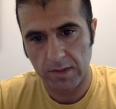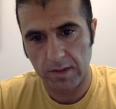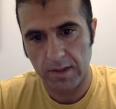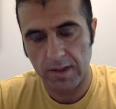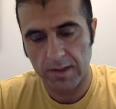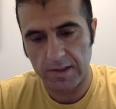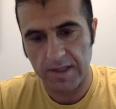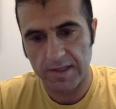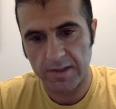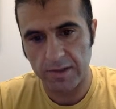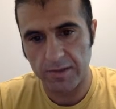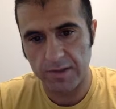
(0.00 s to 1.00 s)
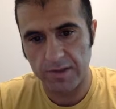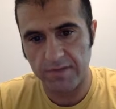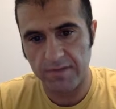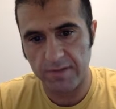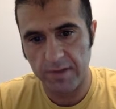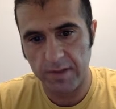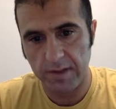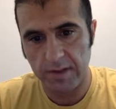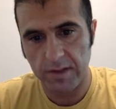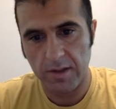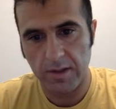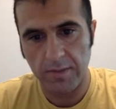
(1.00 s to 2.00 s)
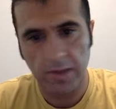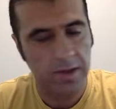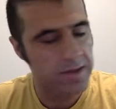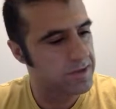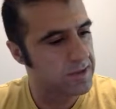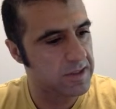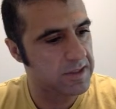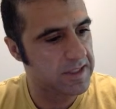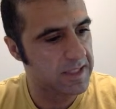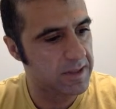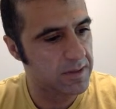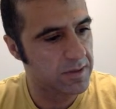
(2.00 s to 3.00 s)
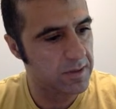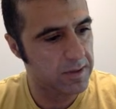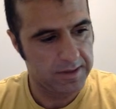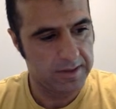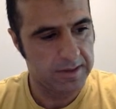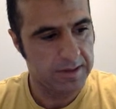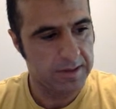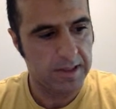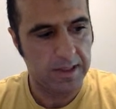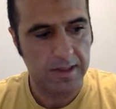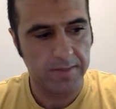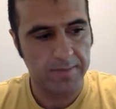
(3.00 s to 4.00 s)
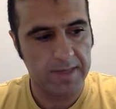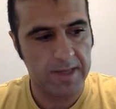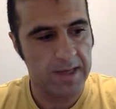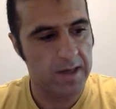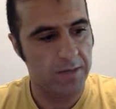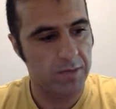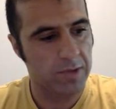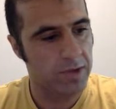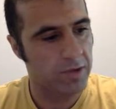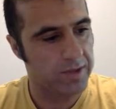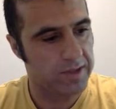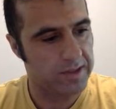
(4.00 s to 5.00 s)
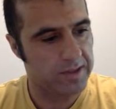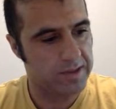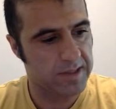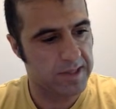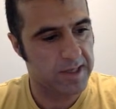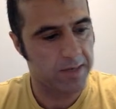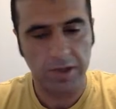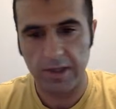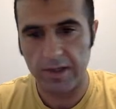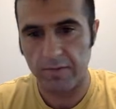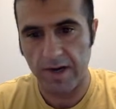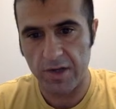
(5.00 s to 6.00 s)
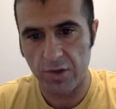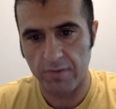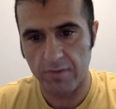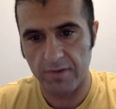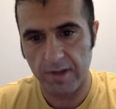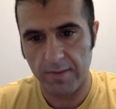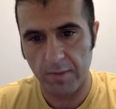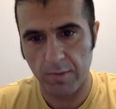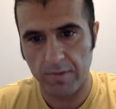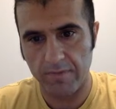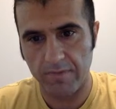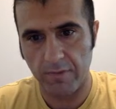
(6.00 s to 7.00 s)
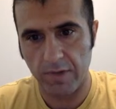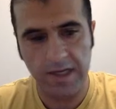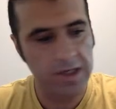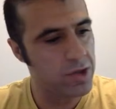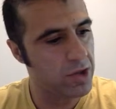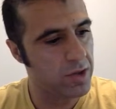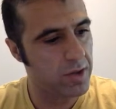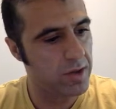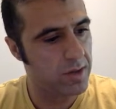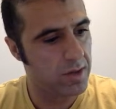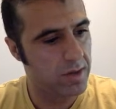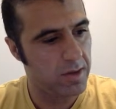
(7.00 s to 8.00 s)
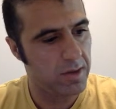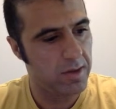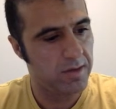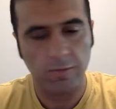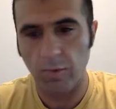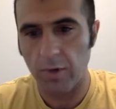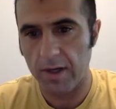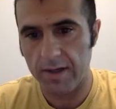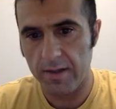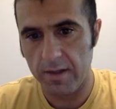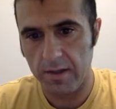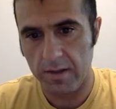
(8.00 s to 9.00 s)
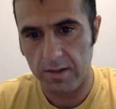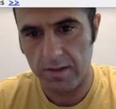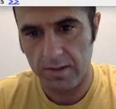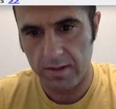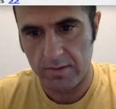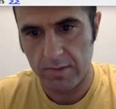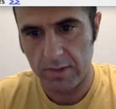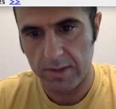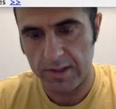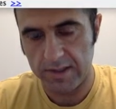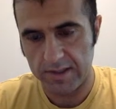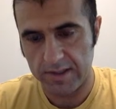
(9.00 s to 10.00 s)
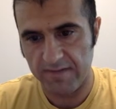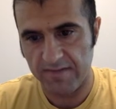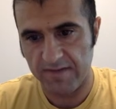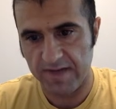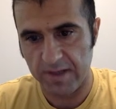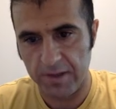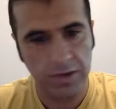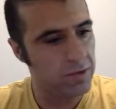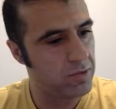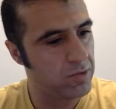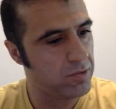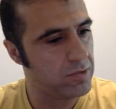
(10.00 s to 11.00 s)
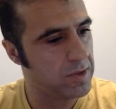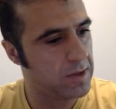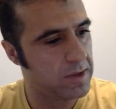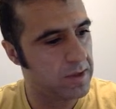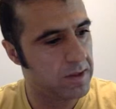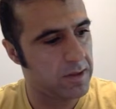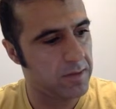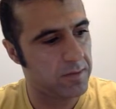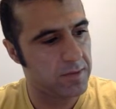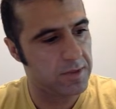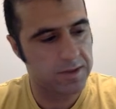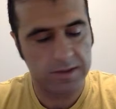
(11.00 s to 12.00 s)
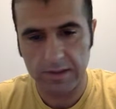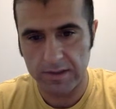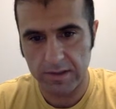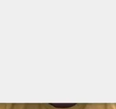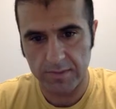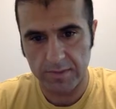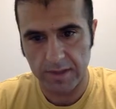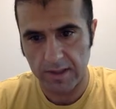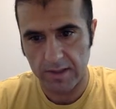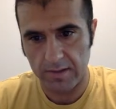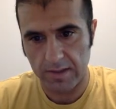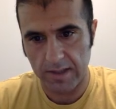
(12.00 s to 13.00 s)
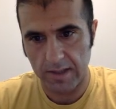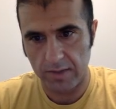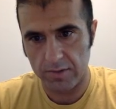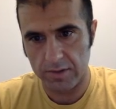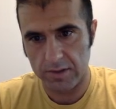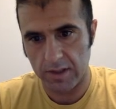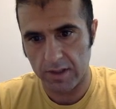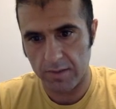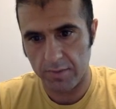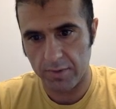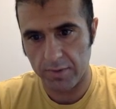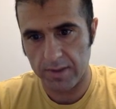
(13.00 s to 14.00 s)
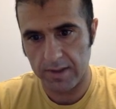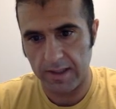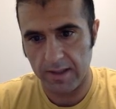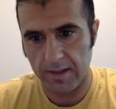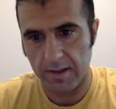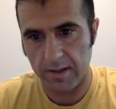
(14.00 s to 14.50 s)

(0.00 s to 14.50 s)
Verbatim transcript: uh, exclusive, num cards to deal, um, and we're going to say, we're going to range over them, and for each one, we're going to say value system dot current